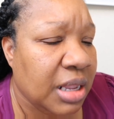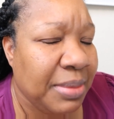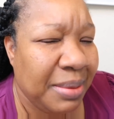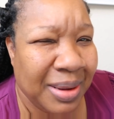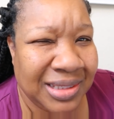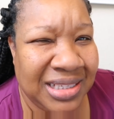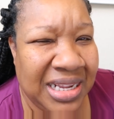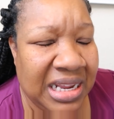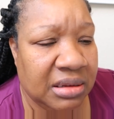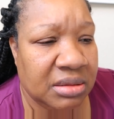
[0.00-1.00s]
maybe about
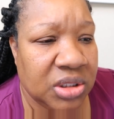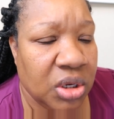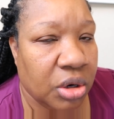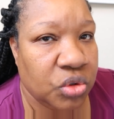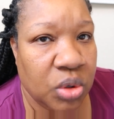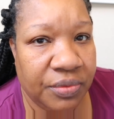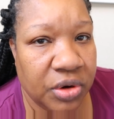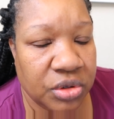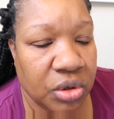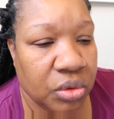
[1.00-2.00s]
ten or twelve
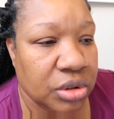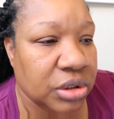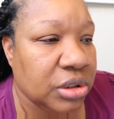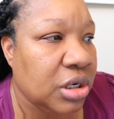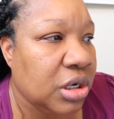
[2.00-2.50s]
years older.